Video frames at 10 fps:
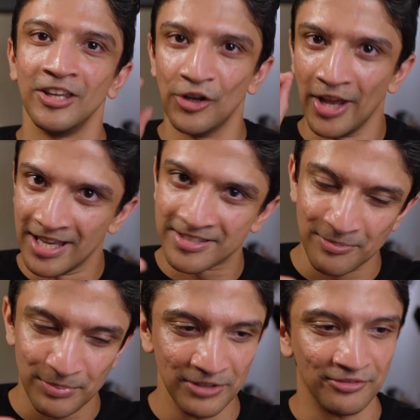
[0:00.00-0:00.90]

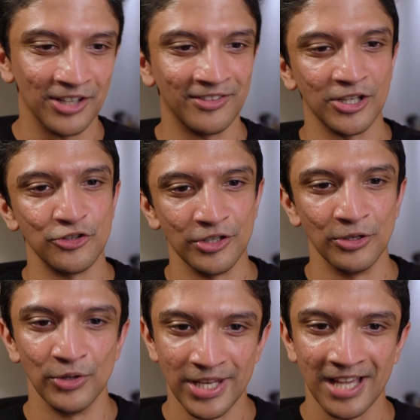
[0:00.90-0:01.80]
S&P
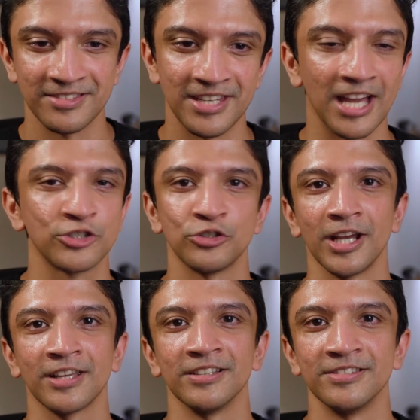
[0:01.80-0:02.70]
500 or NASDAQ
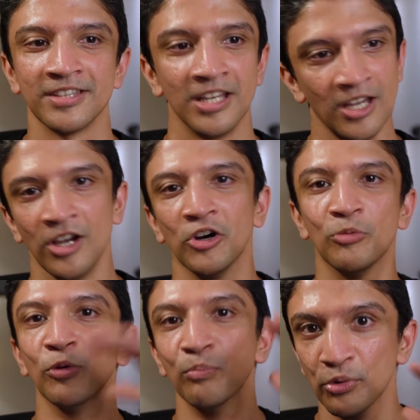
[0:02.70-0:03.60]
trackers,
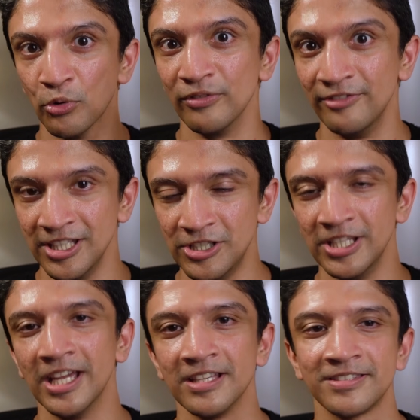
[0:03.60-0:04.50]
or more broad
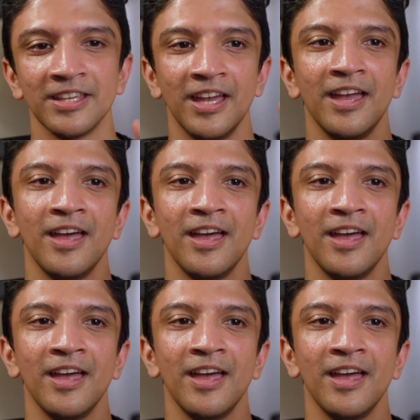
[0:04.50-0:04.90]
VGS,